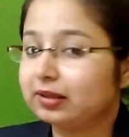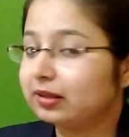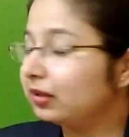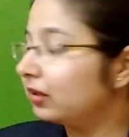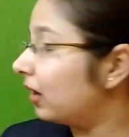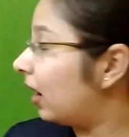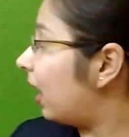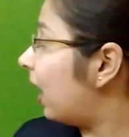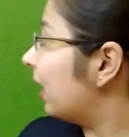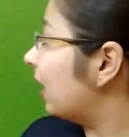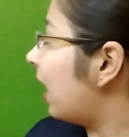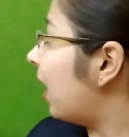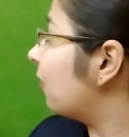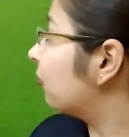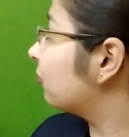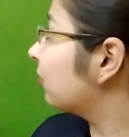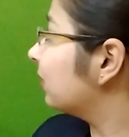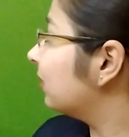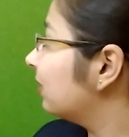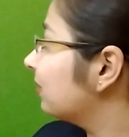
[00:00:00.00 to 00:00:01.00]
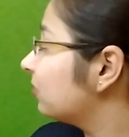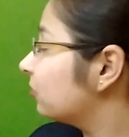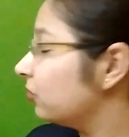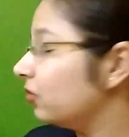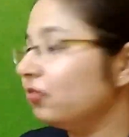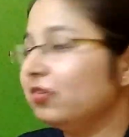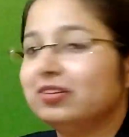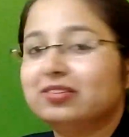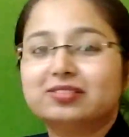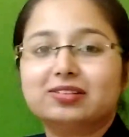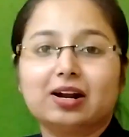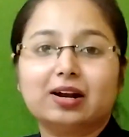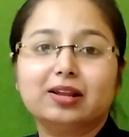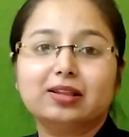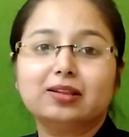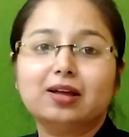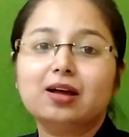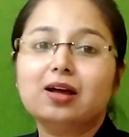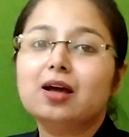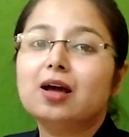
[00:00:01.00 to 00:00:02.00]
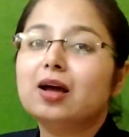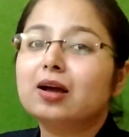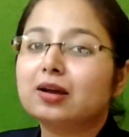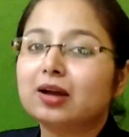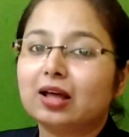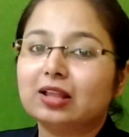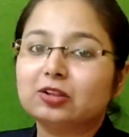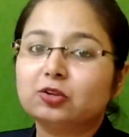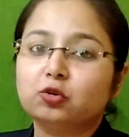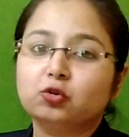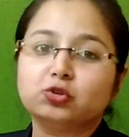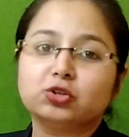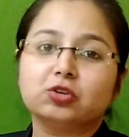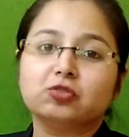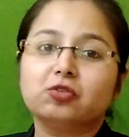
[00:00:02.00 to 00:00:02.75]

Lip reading: and after this we will study the conclusion,